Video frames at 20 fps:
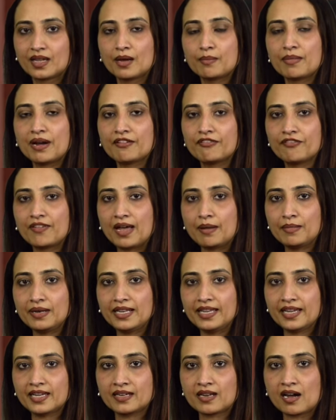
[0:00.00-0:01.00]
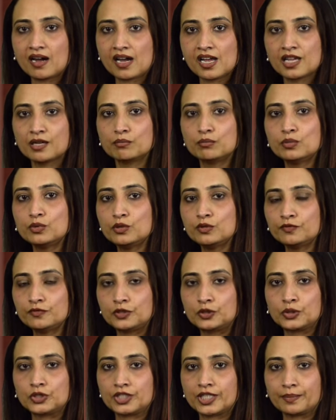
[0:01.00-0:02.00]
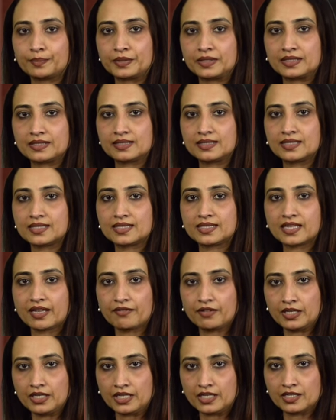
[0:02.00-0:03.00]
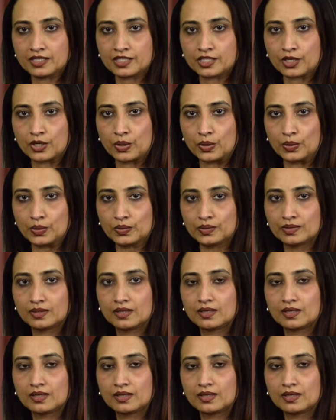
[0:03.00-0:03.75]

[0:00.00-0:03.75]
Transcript: My family and I moved to Shepparton seven years ago.